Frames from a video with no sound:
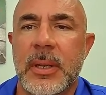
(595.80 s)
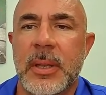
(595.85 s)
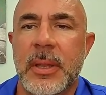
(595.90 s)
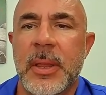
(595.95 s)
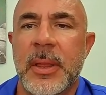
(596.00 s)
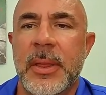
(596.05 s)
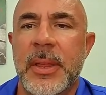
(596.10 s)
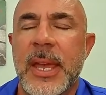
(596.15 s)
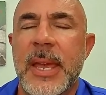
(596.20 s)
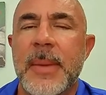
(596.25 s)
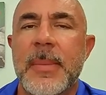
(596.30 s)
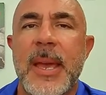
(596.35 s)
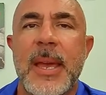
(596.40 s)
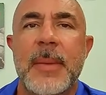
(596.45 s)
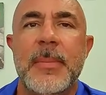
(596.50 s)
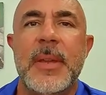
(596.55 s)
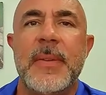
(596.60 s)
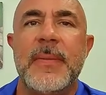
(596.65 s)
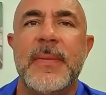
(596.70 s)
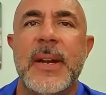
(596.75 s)
they may
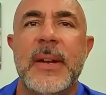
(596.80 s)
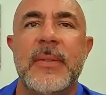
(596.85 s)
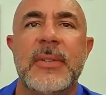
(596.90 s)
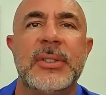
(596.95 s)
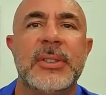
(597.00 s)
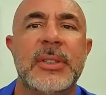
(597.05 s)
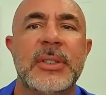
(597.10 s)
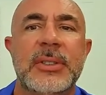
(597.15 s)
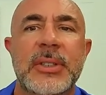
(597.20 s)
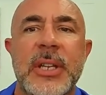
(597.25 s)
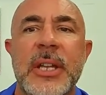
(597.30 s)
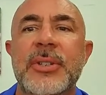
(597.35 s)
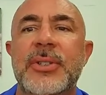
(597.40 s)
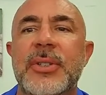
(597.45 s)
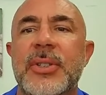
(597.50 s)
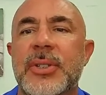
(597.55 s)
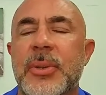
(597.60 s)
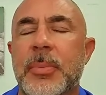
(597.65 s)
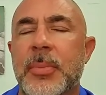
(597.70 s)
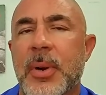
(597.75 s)
be 5 or 6
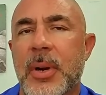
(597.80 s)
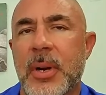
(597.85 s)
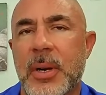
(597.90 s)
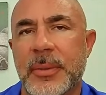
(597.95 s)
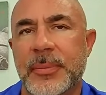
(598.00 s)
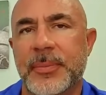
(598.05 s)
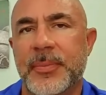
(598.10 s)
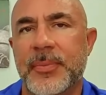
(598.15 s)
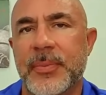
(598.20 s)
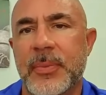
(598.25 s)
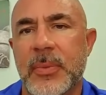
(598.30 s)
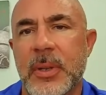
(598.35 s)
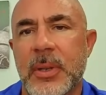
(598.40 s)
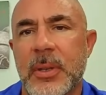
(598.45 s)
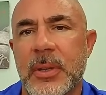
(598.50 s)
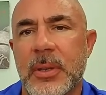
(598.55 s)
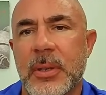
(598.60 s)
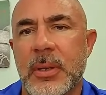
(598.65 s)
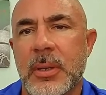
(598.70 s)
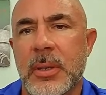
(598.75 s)
inches apart.
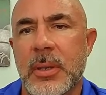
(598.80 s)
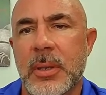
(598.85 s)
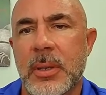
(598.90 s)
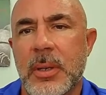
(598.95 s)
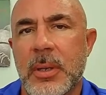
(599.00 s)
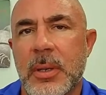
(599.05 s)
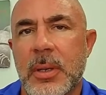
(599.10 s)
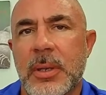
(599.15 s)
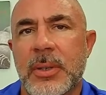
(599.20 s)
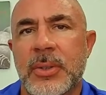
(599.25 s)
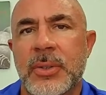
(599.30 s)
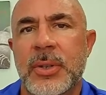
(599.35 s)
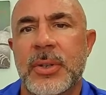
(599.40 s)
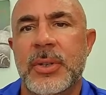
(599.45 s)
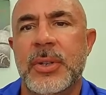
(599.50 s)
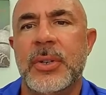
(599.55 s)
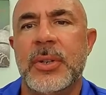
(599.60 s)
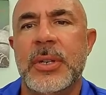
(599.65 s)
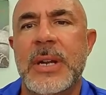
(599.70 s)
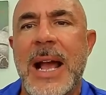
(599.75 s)
So
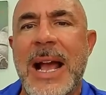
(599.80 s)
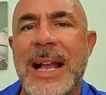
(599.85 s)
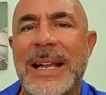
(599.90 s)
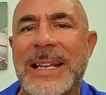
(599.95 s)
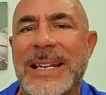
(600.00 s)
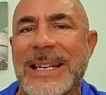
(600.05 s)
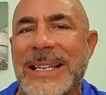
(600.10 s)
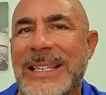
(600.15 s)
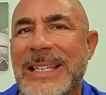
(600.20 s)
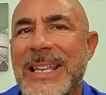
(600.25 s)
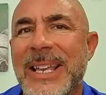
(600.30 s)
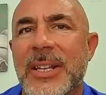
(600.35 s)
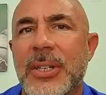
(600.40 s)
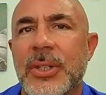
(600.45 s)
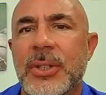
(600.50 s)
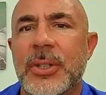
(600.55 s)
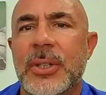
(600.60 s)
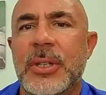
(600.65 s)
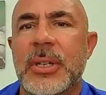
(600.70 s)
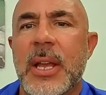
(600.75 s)
you're not going to
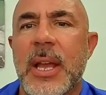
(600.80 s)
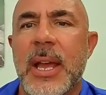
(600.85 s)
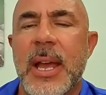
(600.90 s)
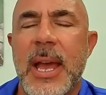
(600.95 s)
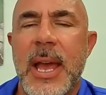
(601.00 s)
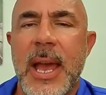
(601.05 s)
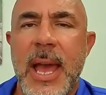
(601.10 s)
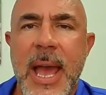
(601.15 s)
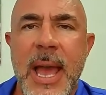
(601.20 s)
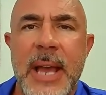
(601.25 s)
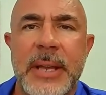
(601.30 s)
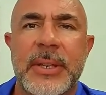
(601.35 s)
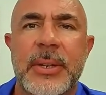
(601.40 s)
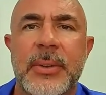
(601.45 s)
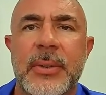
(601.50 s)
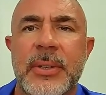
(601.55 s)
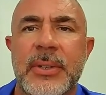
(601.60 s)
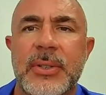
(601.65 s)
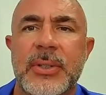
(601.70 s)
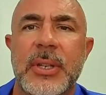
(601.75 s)
get good
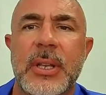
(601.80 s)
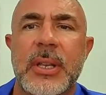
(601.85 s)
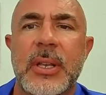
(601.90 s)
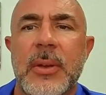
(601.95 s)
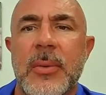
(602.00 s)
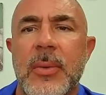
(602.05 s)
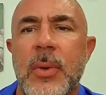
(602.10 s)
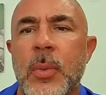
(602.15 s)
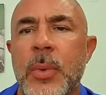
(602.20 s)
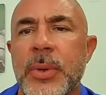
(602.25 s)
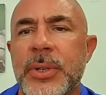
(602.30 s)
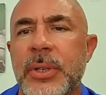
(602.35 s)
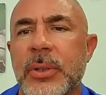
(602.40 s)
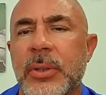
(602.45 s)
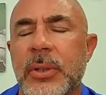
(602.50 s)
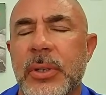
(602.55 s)
accuracy when you're